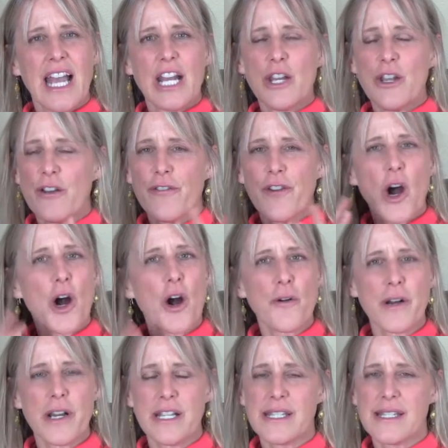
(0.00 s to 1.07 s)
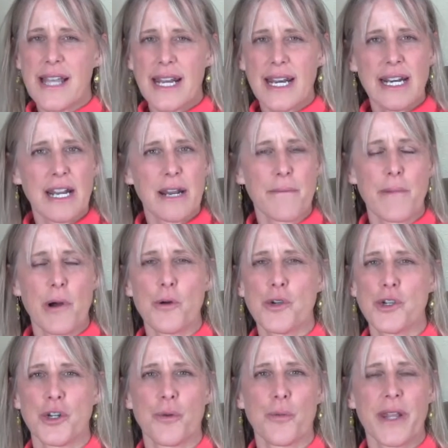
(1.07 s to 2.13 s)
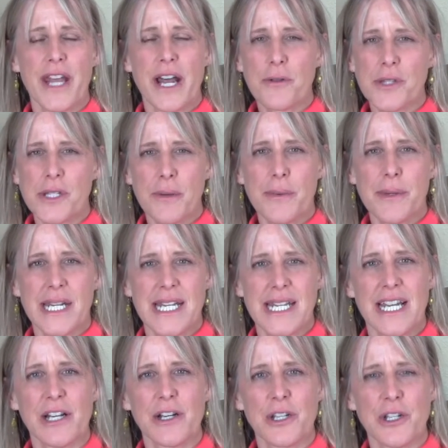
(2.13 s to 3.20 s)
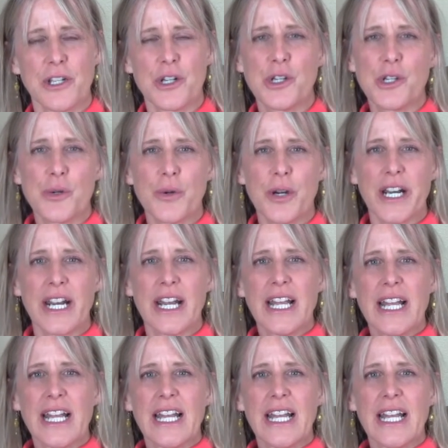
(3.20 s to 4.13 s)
and you have already set it in motion without someone to tell you to do it,